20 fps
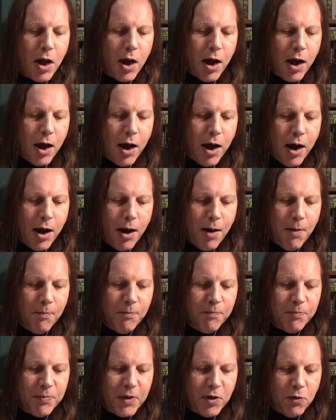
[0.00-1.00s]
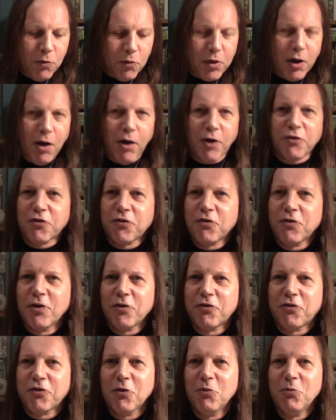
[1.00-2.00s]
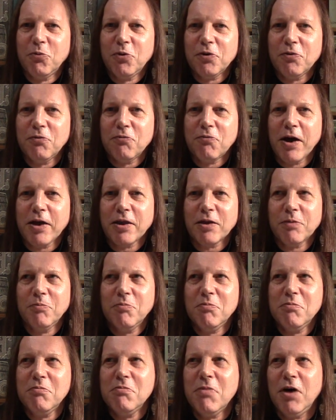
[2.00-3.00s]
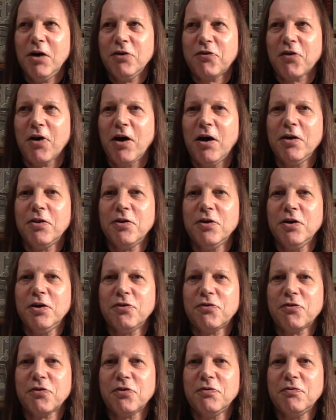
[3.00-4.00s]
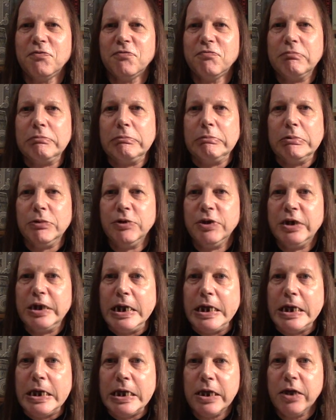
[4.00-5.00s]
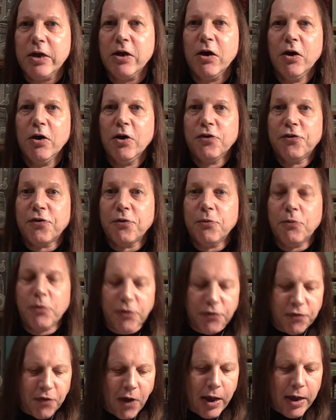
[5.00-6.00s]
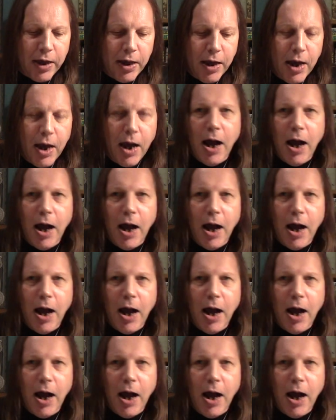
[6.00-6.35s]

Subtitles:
although I still wouldn't rate them much higher than a sort of D, shall we say.